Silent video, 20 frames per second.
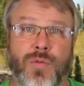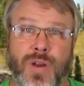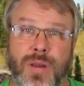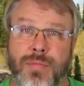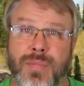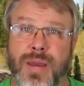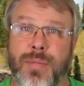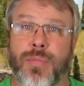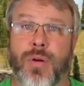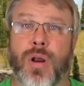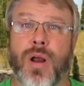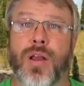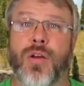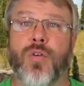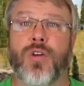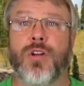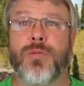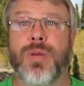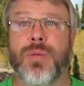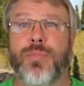Remember, I'm
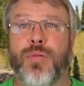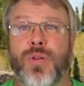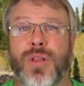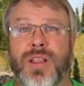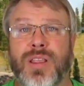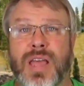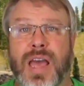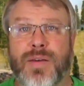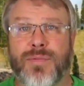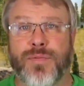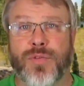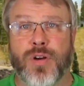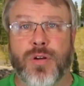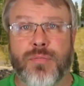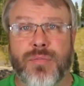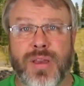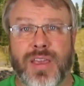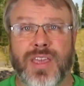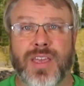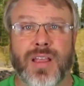going to be putting that
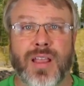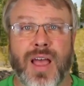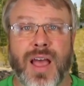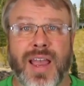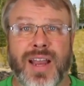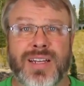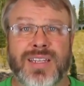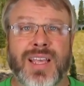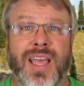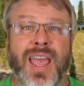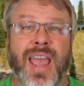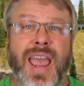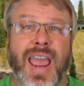vermiculite